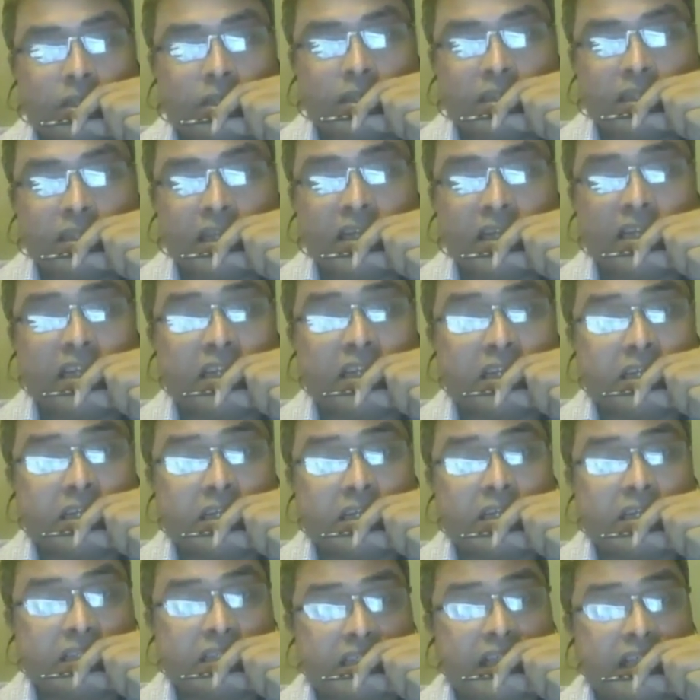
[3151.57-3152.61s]
certain
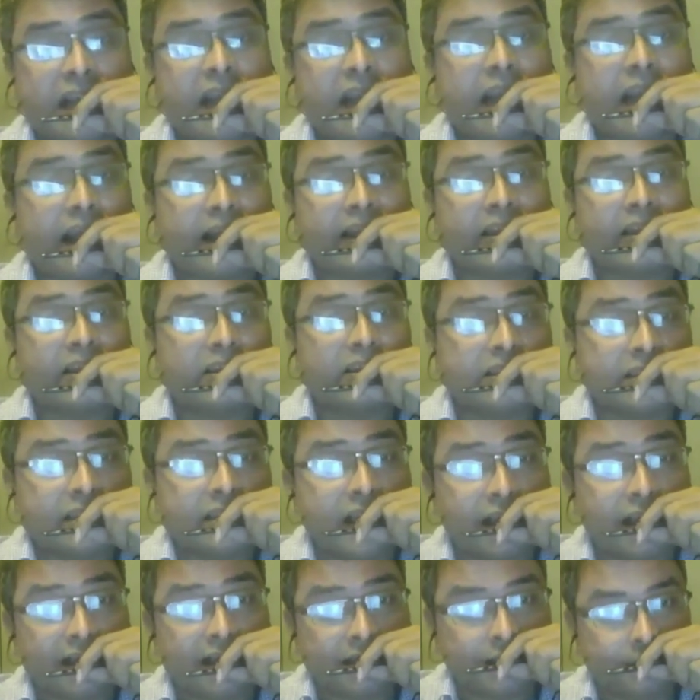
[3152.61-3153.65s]
selected
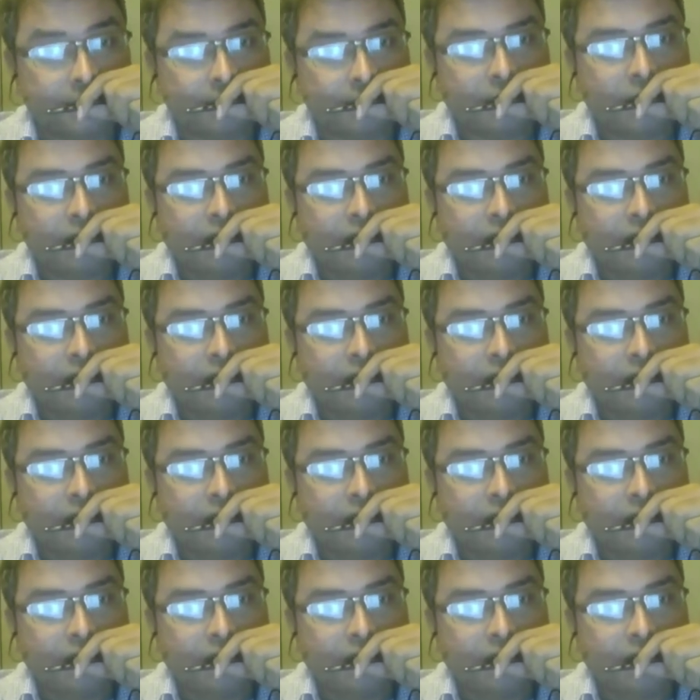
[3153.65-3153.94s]
sites.